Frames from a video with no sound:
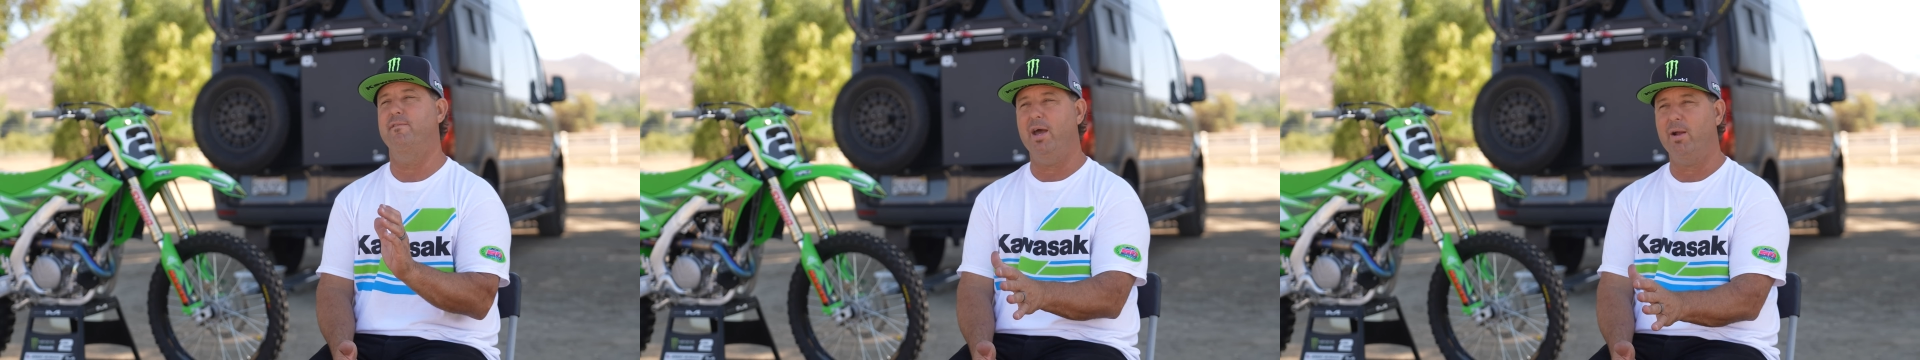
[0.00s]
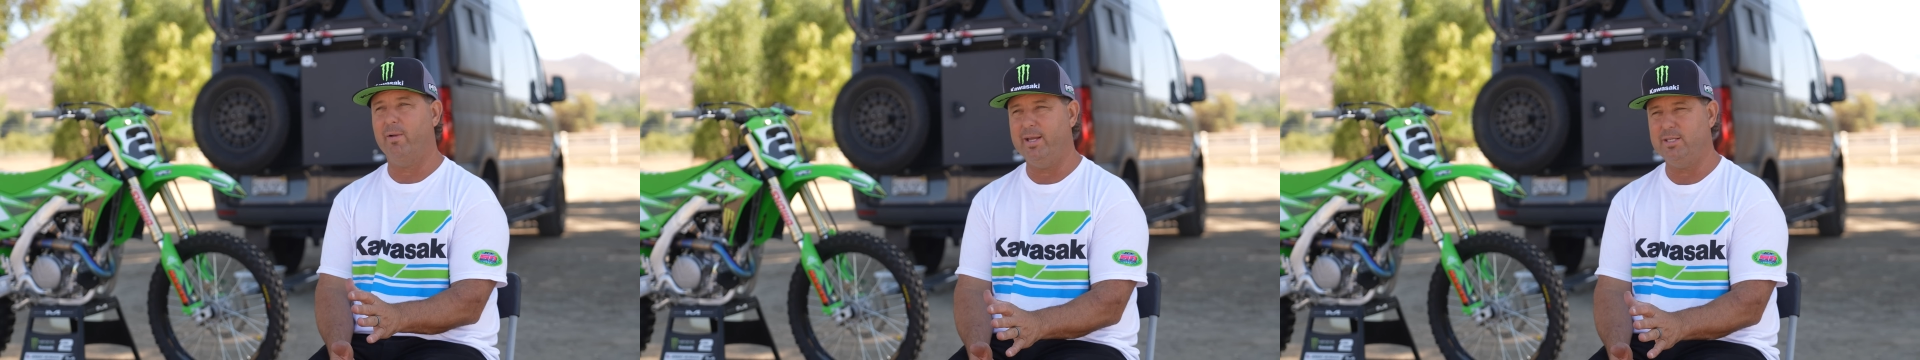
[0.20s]

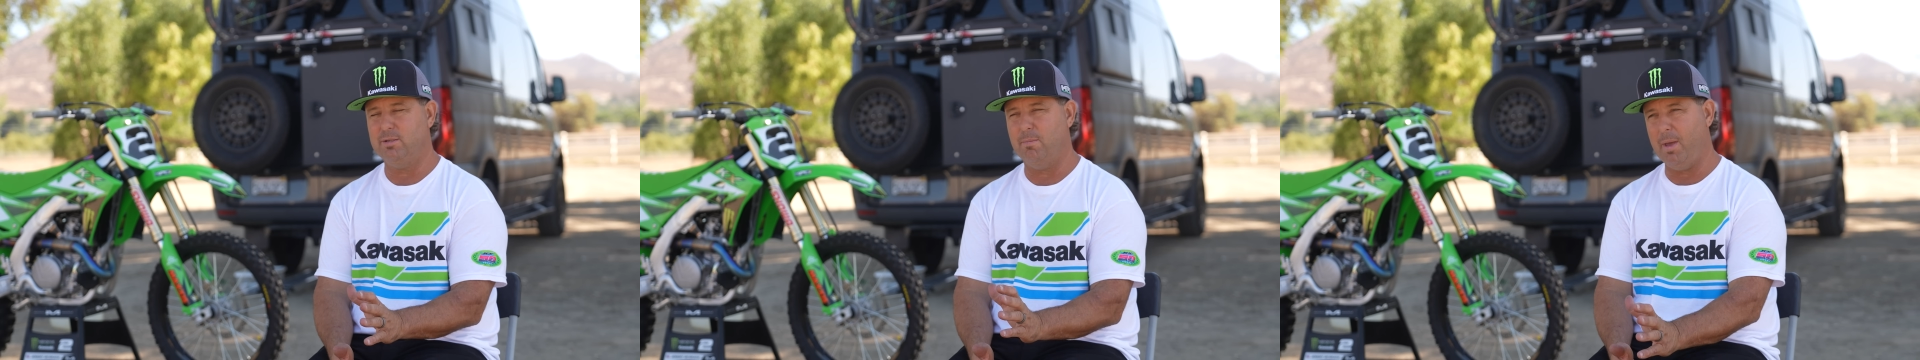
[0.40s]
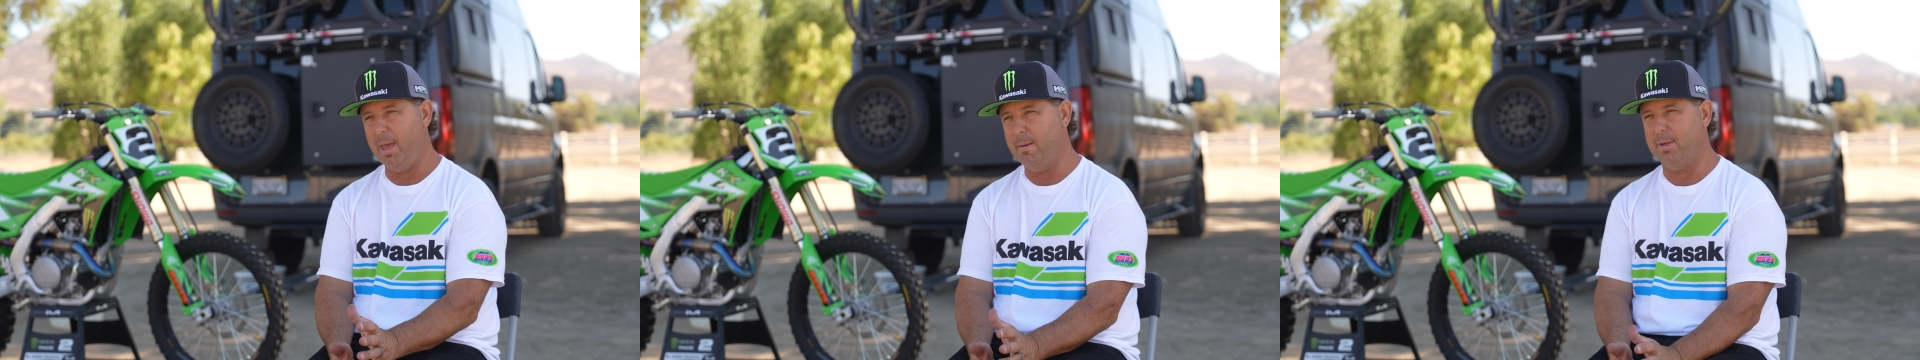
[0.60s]
vet race
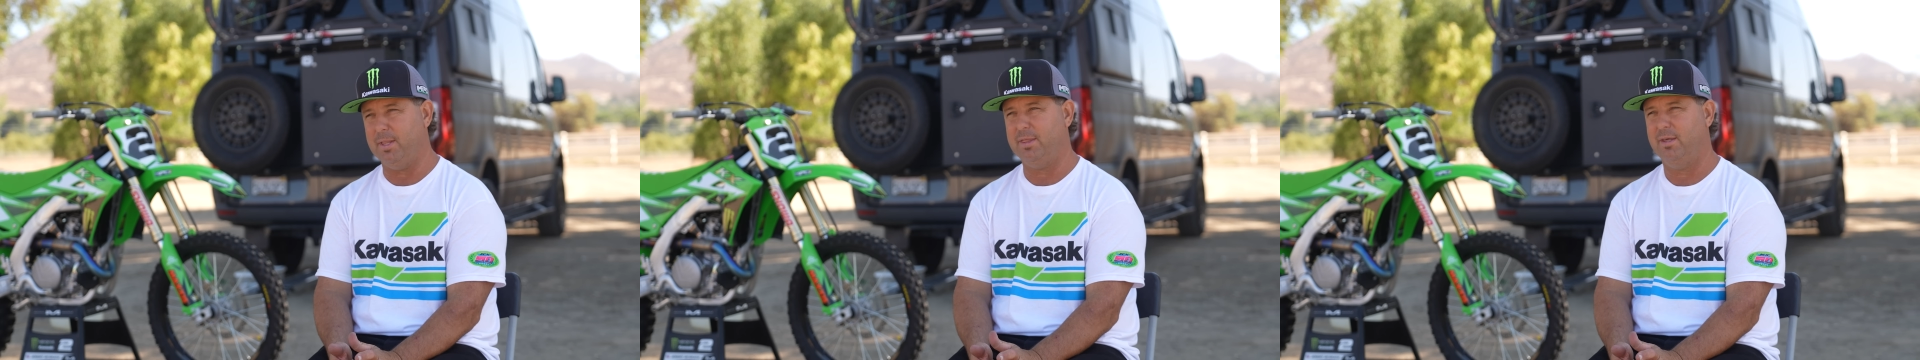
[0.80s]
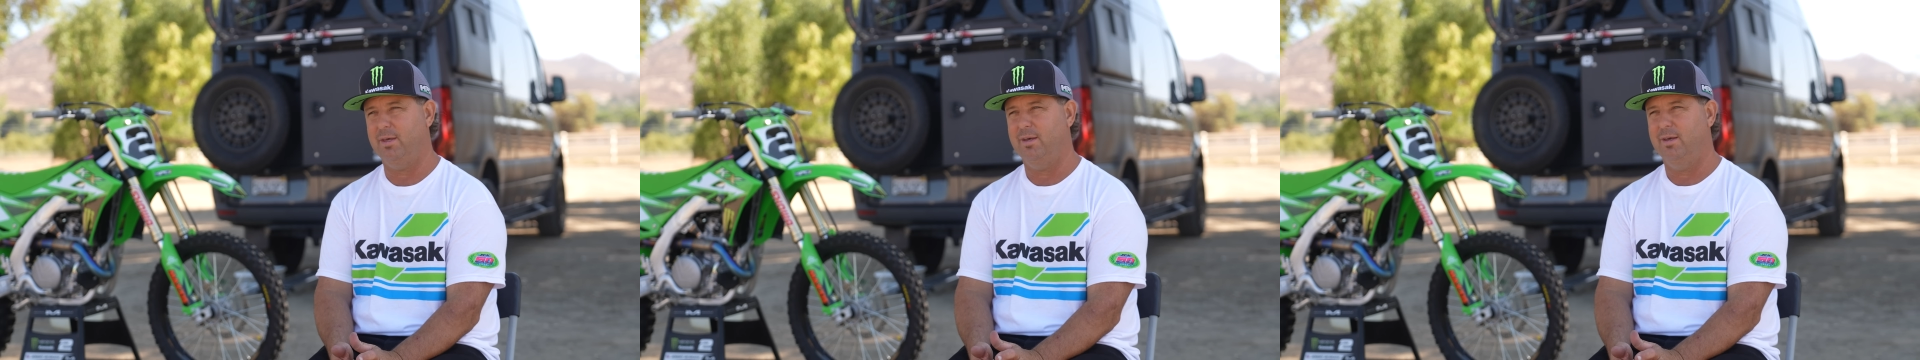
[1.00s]
at
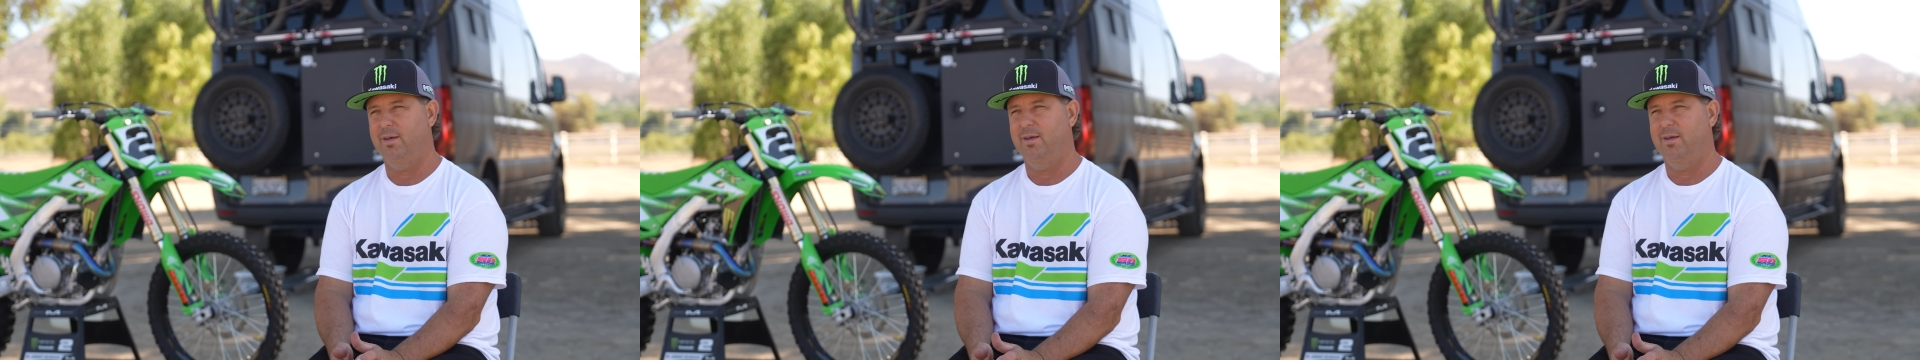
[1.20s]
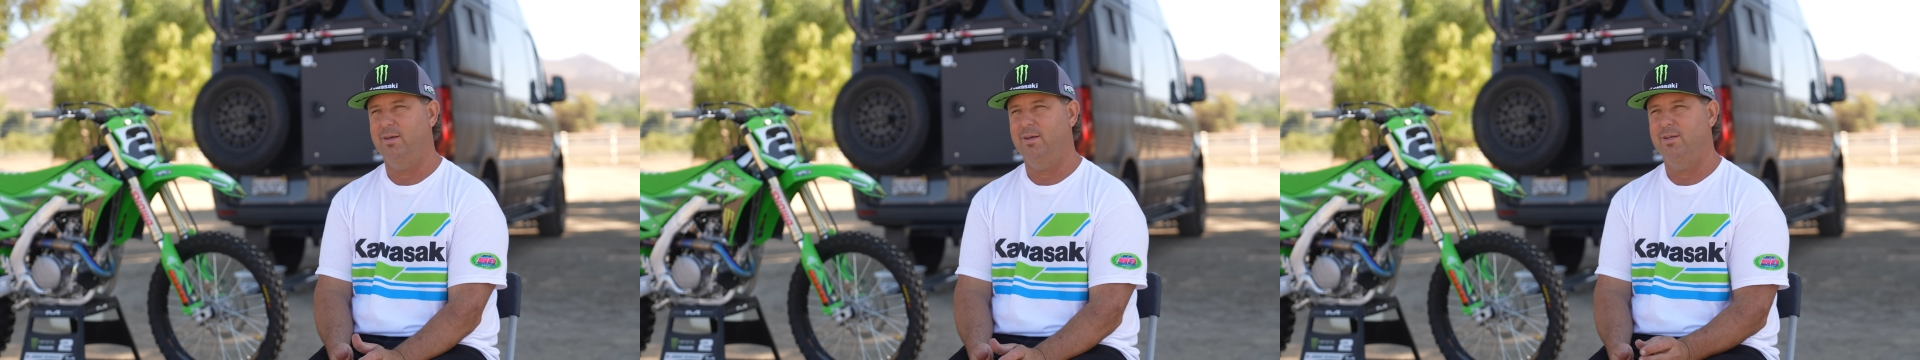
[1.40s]
Mammoth.
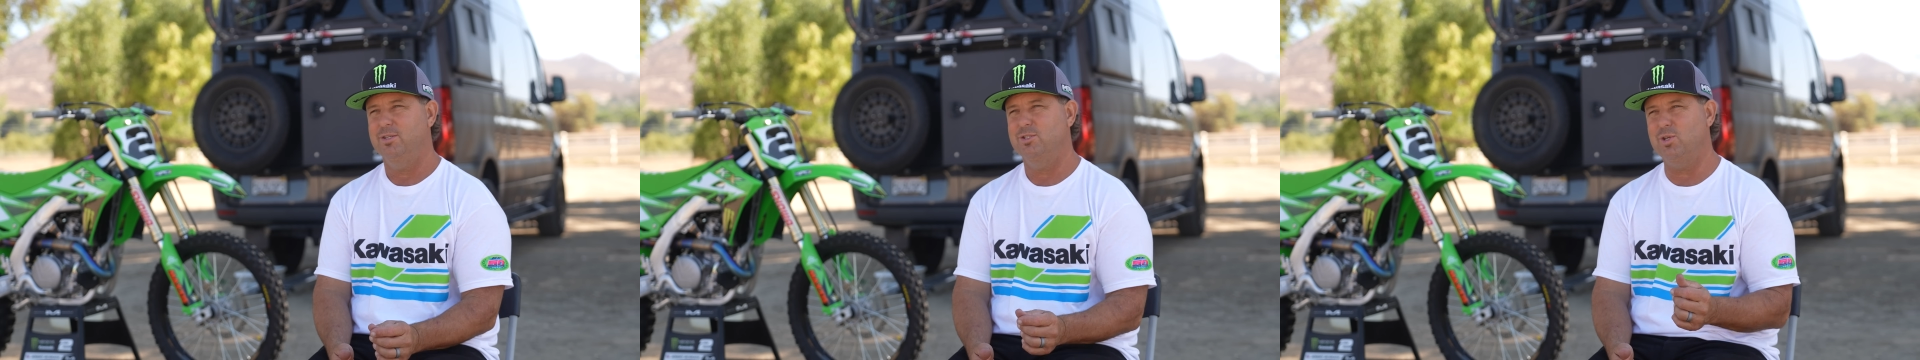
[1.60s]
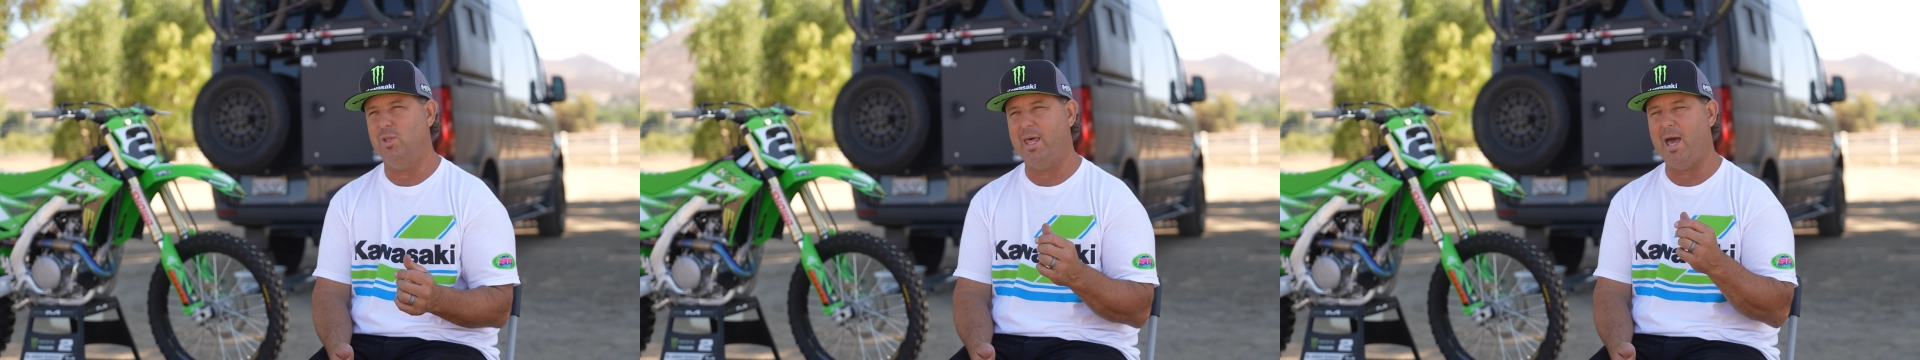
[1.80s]
So